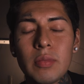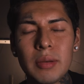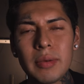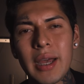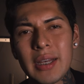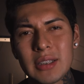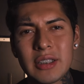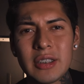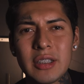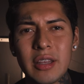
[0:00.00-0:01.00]
may be
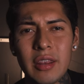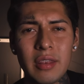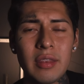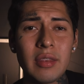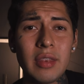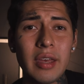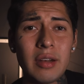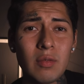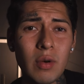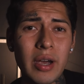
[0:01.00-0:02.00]
asking,
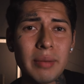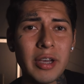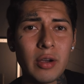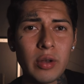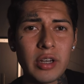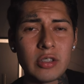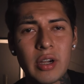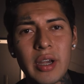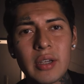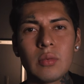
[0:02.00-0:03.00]
then why am I quitting
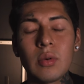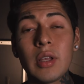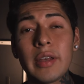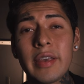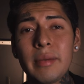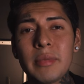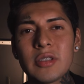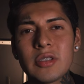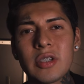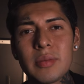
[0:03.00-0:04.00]
drag? Well, I came
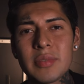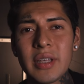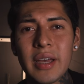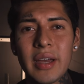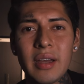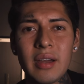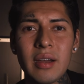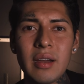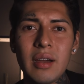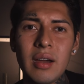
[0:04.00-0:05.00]
into terms that
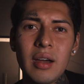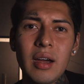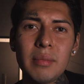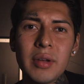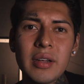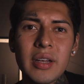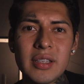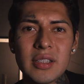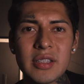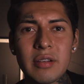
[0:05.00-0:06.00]
I'm not
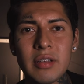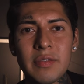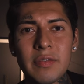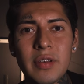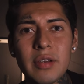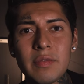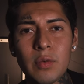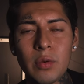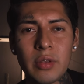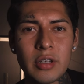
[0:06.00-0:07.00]
necessarily fit
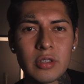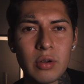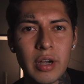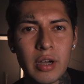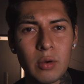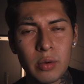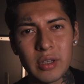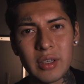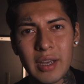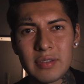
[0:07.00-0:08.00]
for the drag
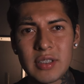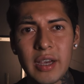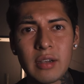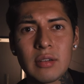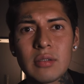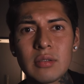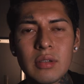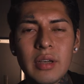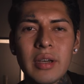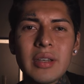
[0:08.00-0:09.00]
queen lifestyle.
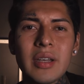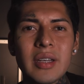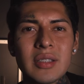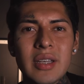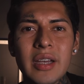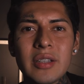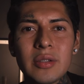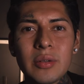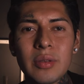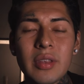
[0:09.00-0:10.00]
And yes, I
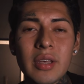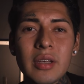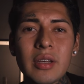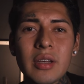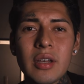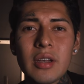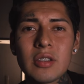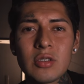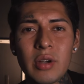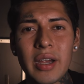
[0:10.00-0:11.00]
do think
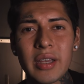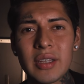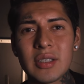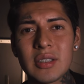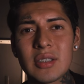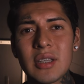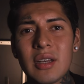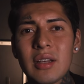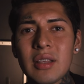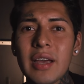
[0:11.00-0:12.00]
drag is
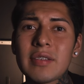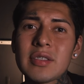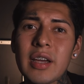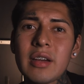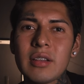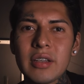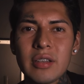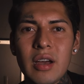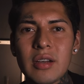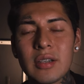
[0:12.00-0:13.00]
a lifestyle and
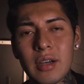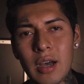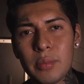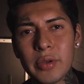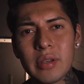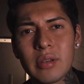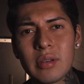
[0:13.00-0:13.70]
not a hobby.